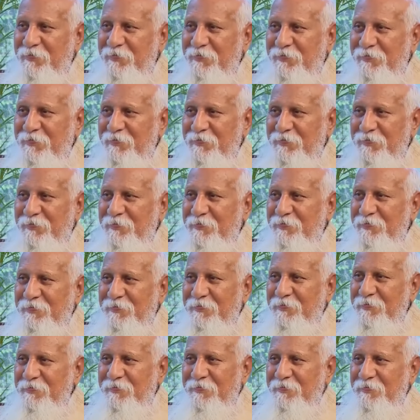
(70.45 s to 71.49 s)

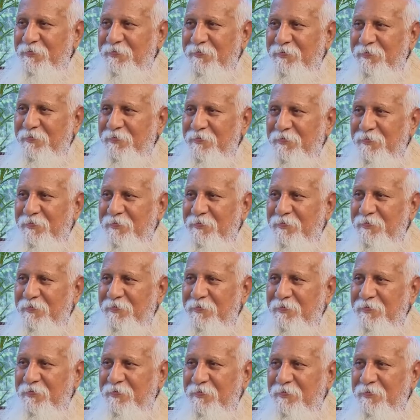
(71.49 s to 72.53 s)

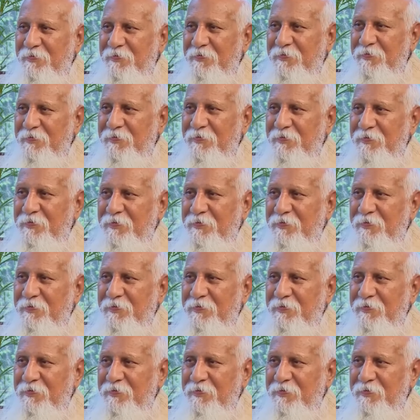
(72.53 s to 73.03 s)
(silence)